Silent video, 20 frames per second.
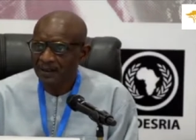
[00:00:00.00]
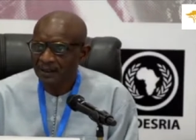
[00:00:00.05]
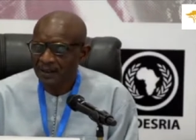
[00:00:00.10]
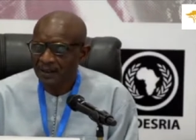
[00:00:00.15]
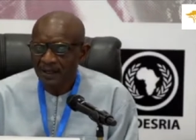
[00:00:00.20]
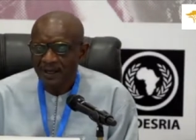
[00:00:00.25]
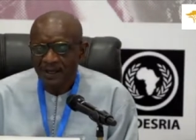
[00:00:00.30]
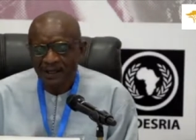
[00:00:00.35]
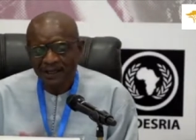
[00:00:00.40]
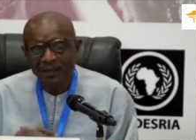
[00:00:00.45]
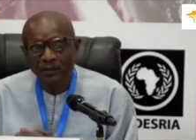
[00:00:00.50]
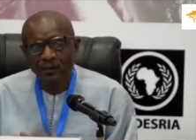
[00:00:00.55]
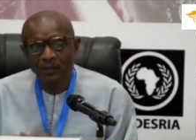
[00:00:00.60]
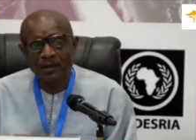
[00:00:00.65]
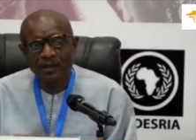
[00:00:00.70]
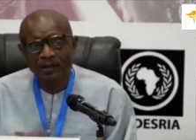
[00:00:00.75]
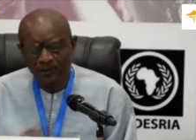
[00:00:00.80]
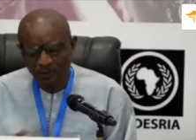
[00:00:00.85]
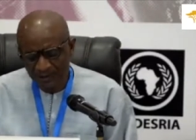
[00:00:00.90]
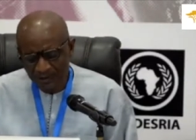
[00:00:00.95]
I think what
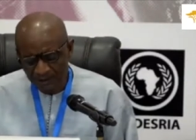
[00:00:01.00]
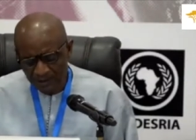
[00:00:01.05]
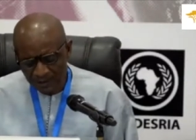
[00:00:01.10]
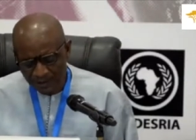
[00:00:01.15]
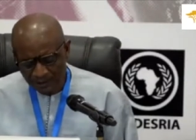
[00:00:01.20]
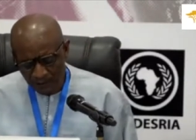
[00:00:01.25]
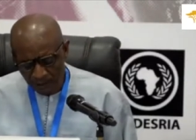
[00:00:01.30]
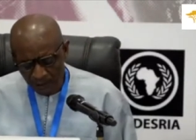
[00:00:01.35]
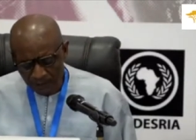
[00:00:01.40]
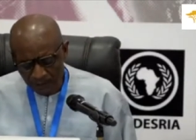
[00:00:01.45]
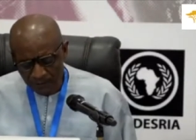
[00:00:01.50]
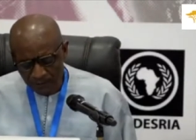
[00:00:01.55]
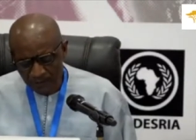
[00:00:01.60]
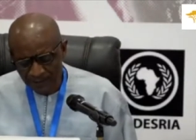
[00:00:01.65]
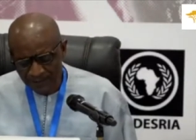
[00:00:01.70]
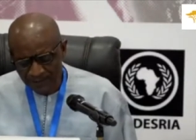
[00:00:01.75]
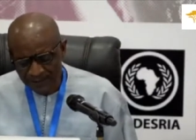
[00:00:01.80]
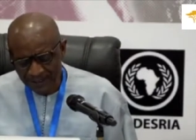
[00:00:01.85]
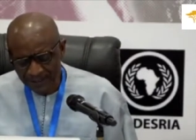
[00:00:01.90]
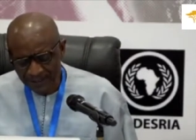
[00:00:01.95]
we, is often
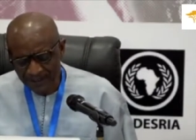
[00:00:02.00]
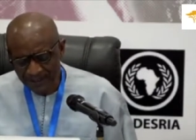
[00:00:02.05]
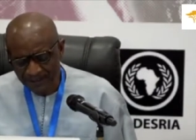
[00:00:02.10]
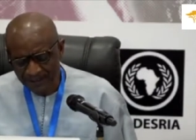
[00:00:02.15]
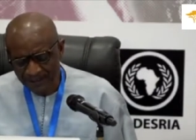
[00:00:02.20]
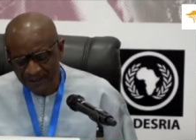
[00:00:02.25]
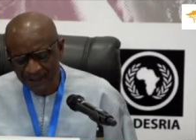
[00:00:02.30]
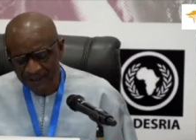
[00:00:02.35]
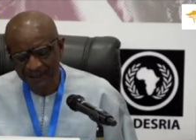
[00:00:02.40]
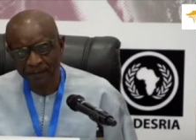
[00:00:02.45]
said is that